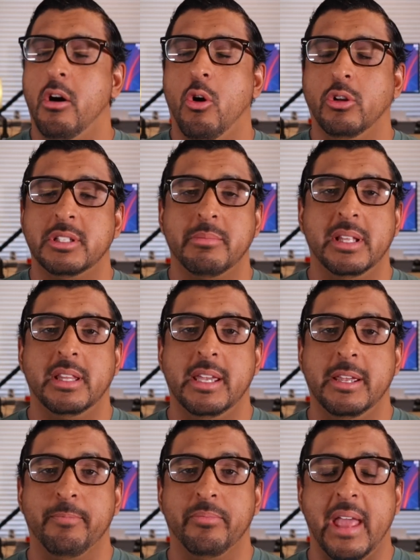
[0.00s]

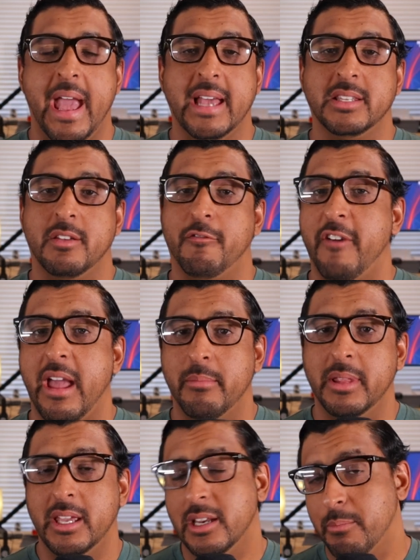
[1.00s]
ultimately, as a
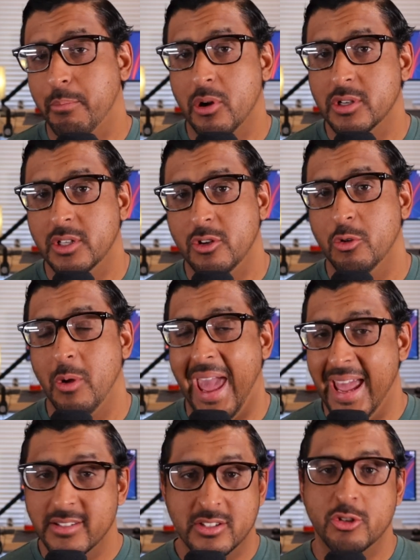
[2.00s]
family and a person who
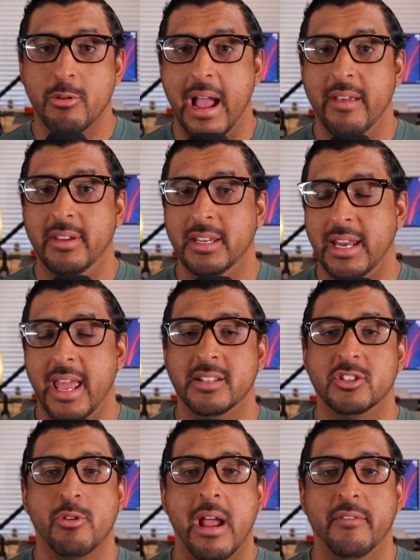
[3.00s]
hates driving and hates
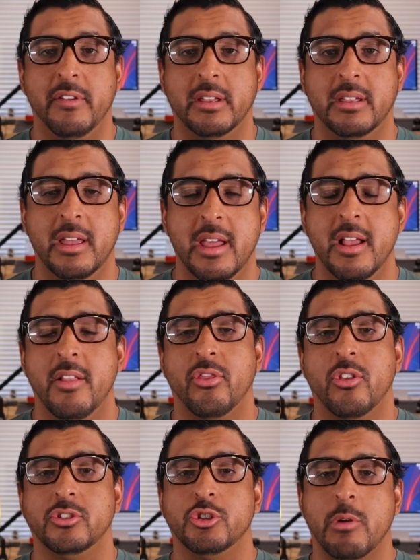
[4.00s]
traffic,
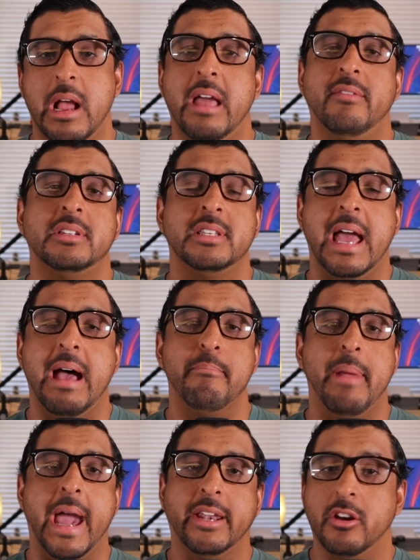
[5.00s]
the drive is not
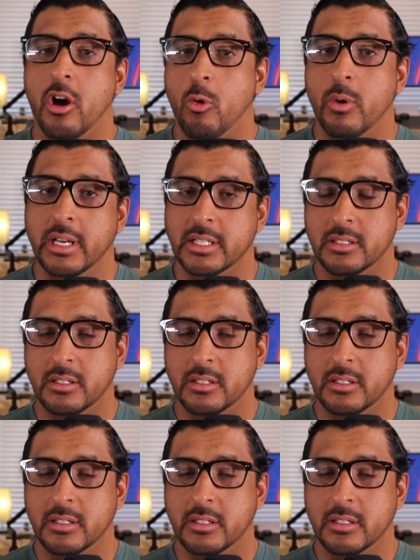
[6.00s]
bad at all when it